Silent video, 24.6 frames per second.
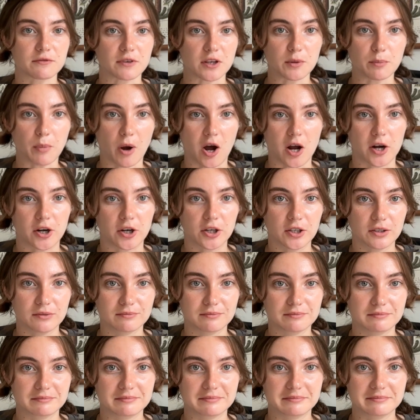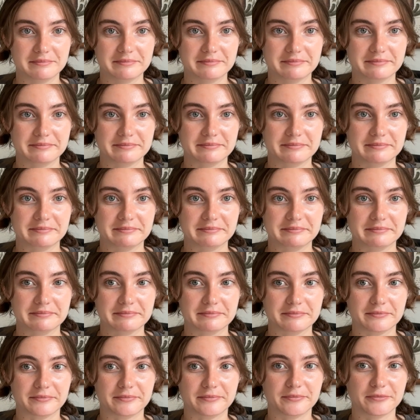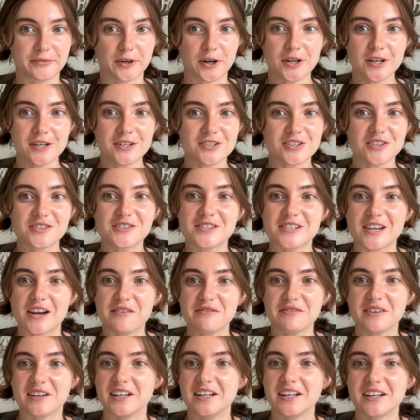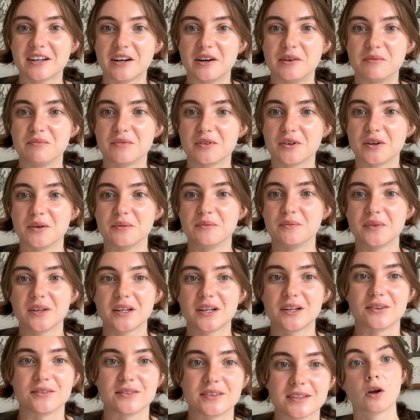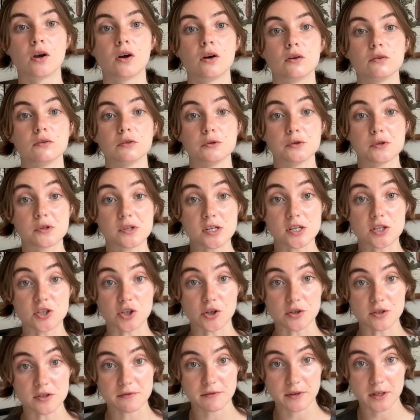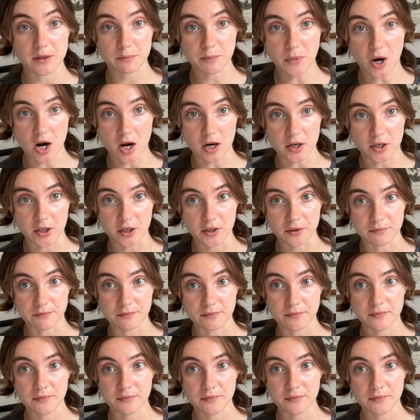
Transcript: Potter. Where did Josephine come from? Lucy Josephine Potter.